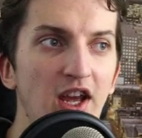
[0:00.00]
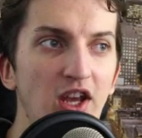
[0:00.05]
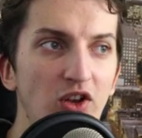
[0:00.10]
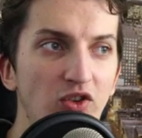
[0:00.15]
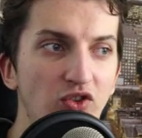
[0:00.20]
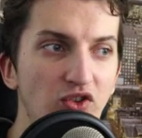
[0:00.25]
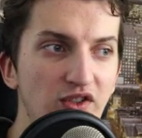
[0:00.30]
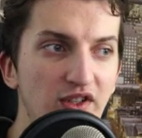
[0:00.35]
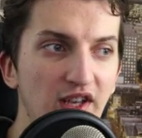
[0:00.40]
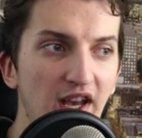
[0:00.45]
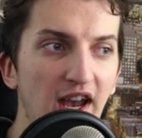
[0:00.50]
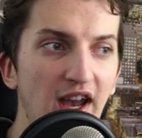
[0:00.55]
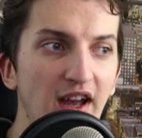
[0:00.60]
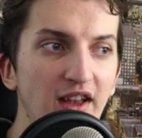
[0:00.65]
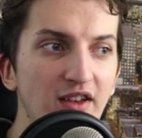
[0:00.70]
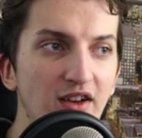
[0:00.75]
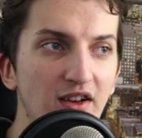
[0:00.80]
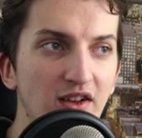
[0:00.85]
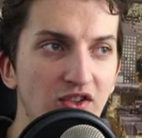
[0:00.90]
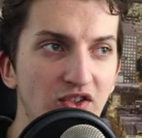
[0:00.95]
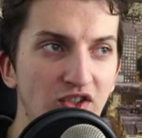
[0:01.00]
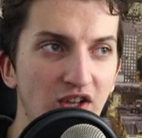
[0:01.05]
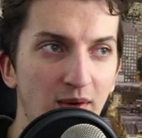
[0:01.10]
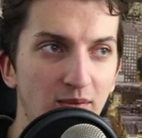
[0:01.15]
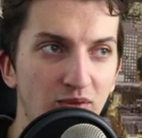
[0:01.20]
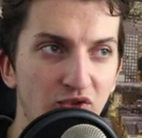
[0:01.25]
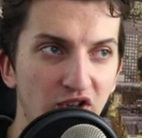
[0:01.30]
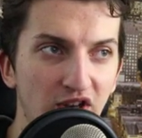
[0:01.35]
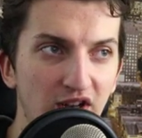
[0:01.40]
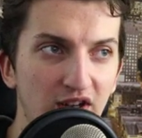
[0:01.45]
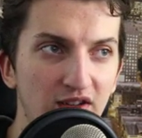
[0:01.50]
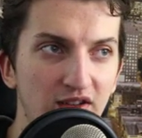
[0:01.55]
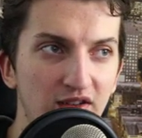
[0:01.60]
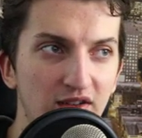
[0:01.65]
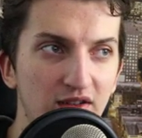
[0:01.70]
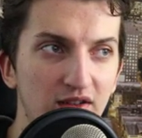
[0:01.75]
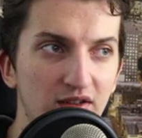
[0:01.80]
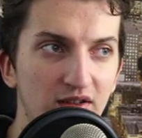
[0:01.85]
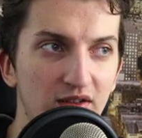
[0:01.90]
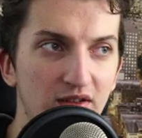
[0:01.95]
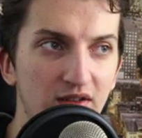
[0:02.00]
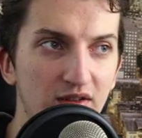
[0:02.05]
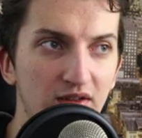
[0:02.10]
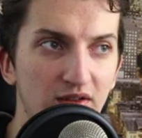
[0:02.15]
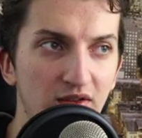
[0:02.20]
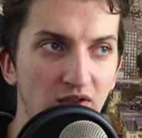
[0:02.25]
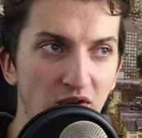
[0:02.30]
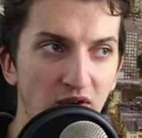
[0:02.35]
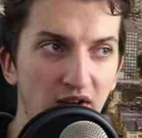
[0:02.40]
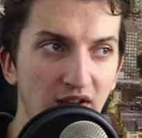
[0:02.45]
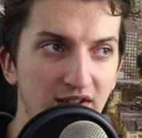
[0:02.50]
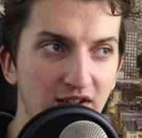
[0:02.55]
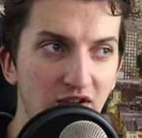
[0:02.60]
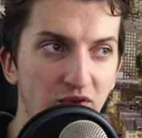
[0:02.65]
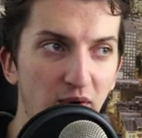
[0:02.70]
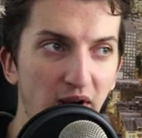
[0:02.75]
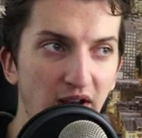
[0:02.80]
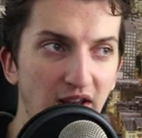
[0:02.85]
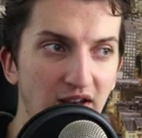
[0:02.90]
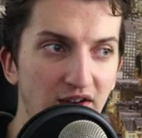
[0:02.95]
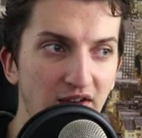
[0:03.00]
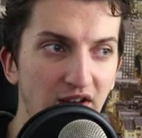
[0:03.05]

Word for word: You just add a subject. You can see right